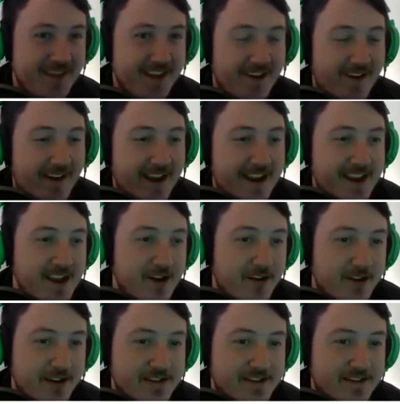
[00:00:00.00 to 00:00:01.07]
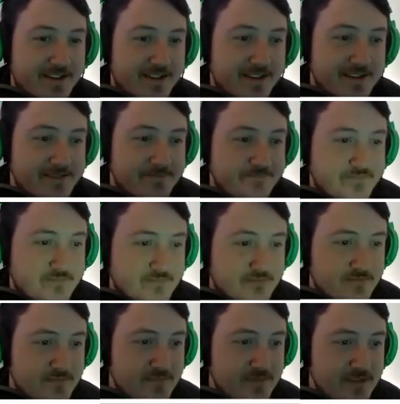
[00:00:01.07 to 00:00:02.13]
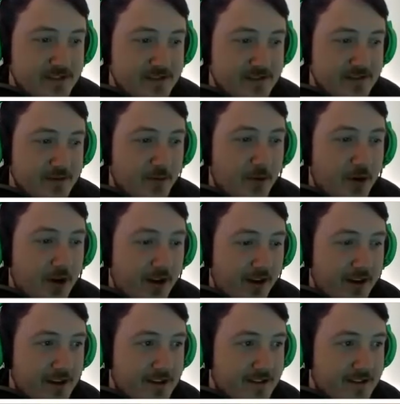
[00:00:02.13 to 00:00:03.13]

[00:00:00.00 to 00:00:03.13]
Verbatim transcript: I hear it's... What?